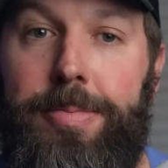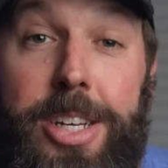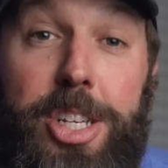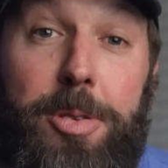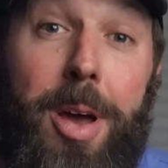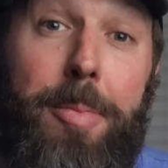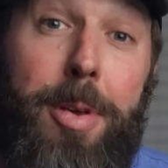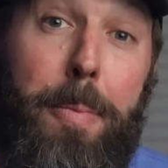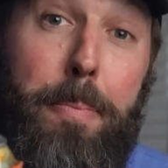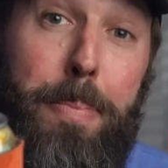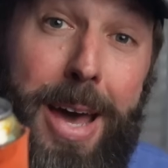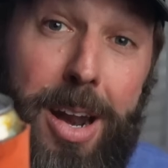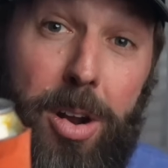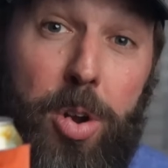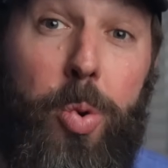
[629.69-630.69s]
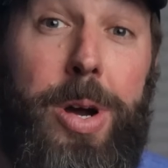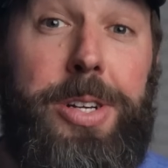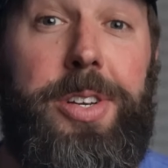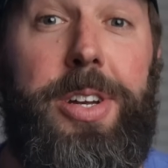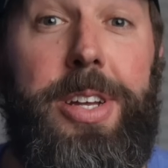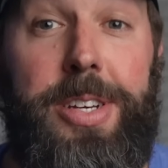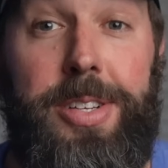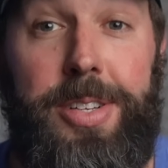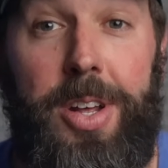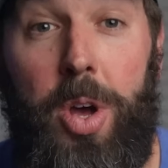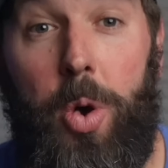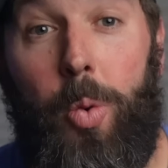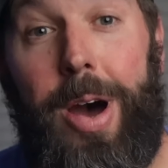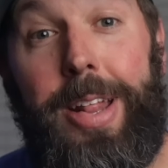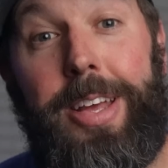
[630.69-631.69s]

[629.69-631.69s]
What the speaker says: So maybe a better question is why